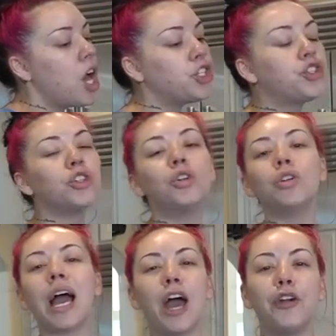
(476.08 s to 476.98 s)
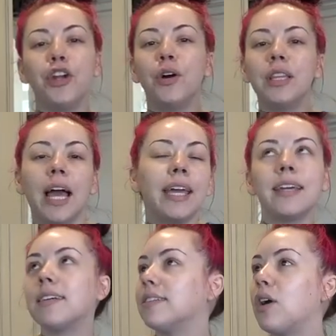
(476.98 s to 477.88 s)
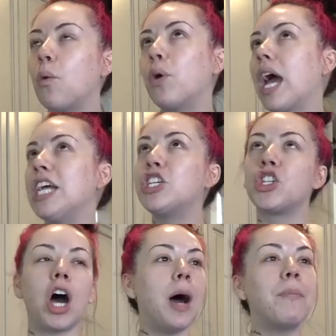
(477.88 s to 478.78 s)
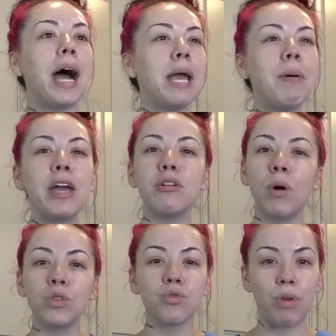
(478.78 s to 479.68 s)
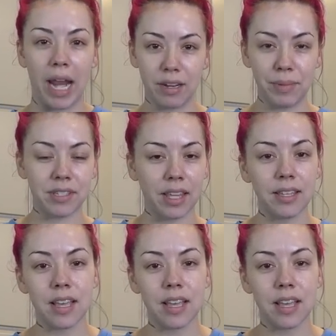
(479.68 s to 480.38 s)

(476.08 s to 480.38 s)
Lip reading: dude, I don't know, like, when I shop, I buy the most randomest things